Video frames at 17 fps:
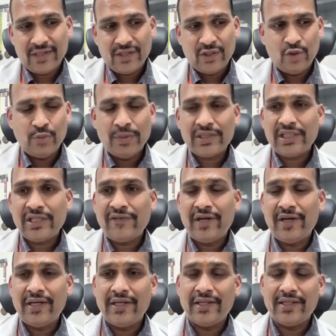You must have
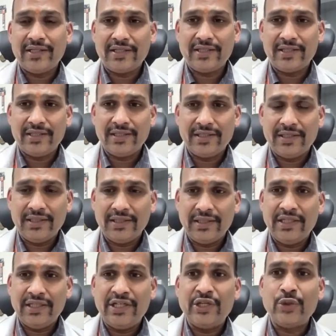heard
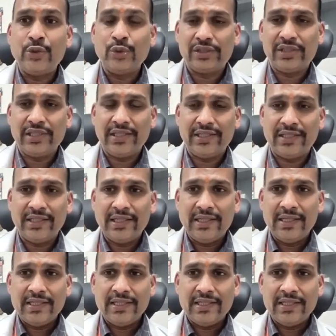in news that